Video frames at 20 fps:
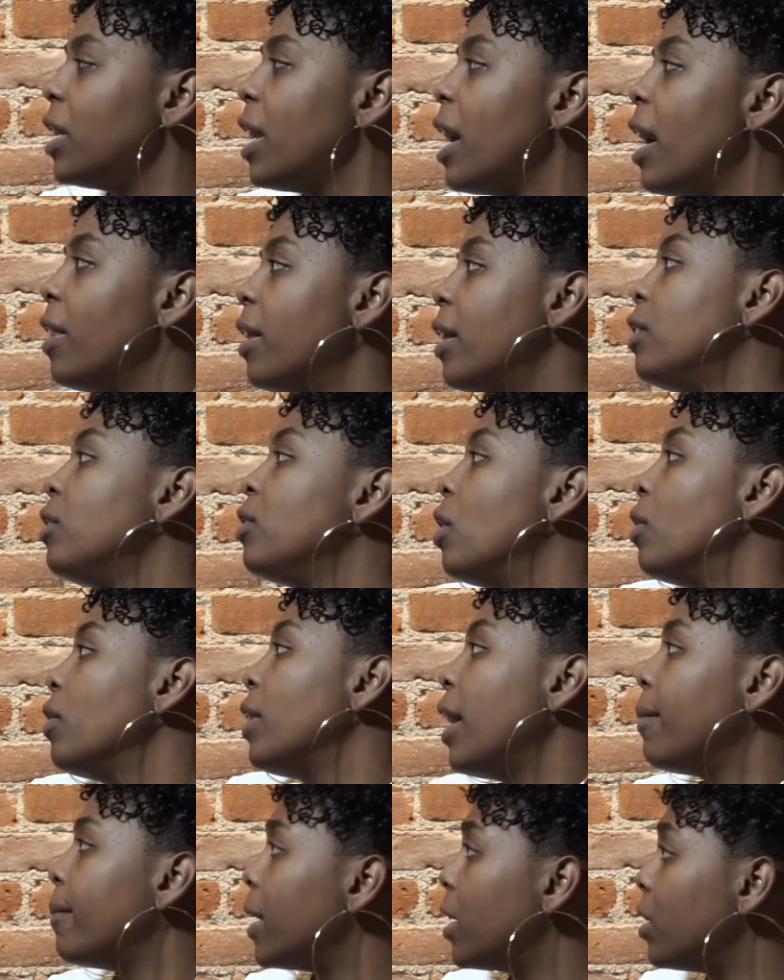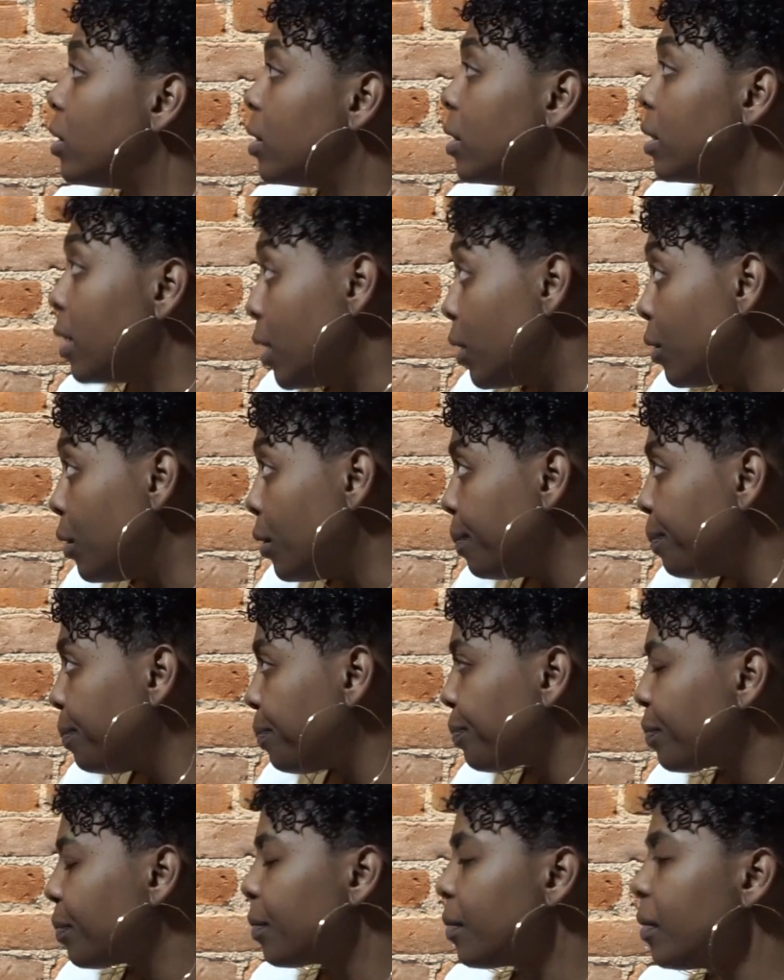now that, gay marriage is legal.
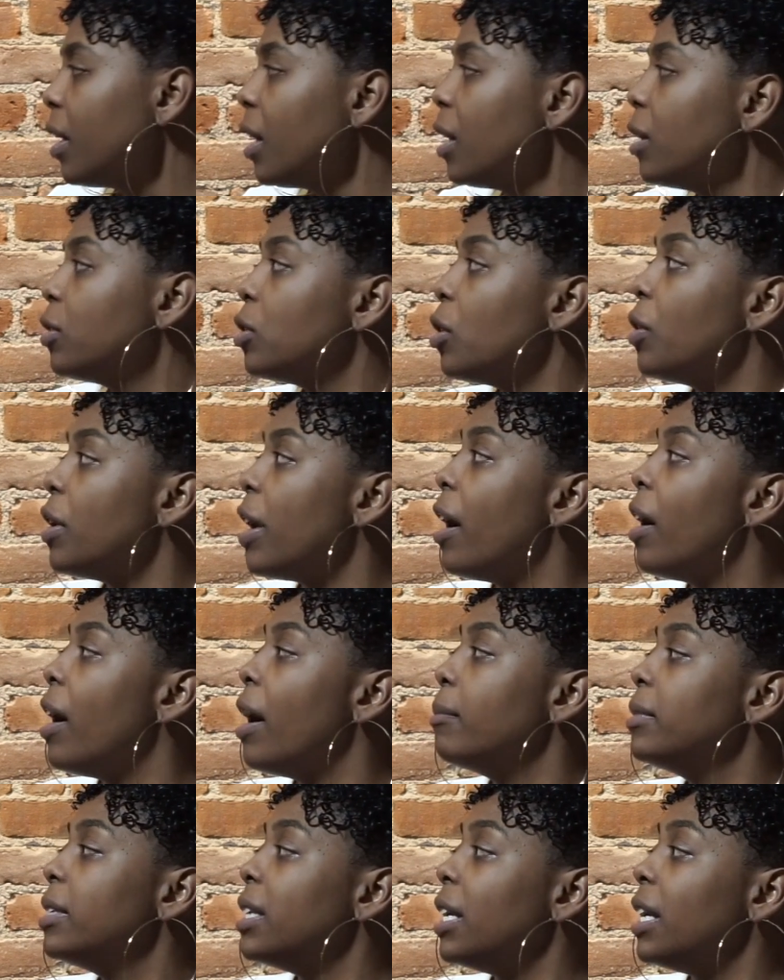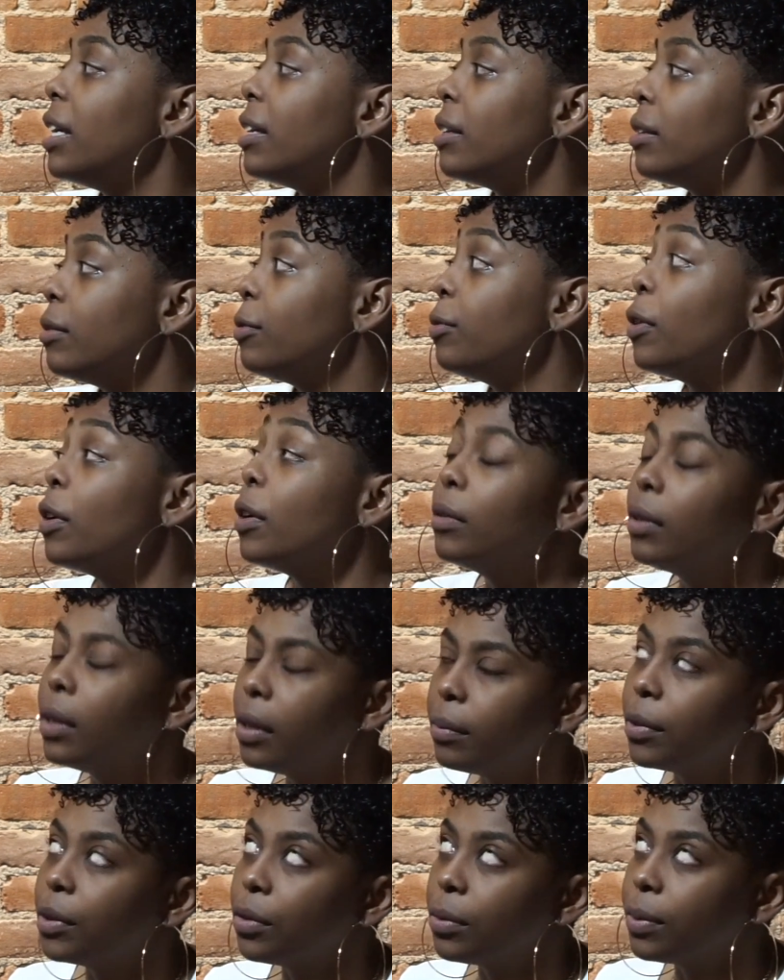So now I'm seeing, in
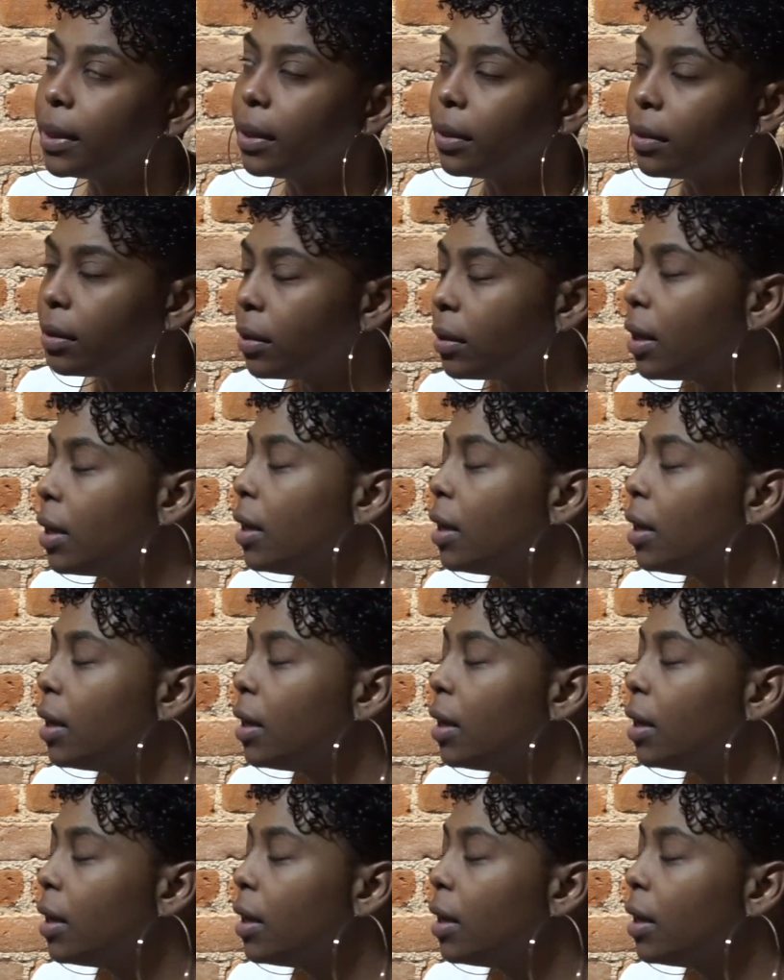most places.